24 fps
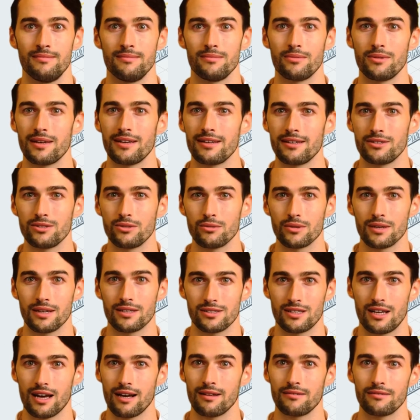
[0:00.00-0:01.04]
leading to an
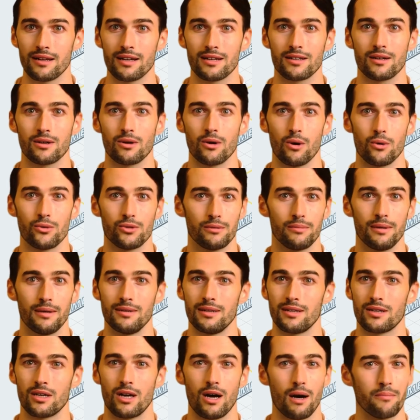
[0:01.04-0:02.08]
attack that can
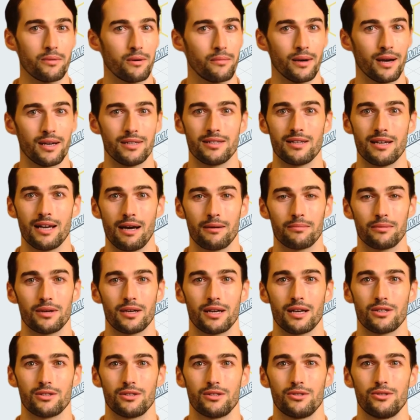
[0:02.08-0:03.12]
ultimately compromise the
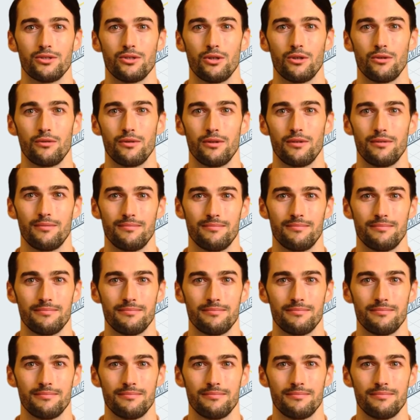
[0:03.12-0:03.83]
application server.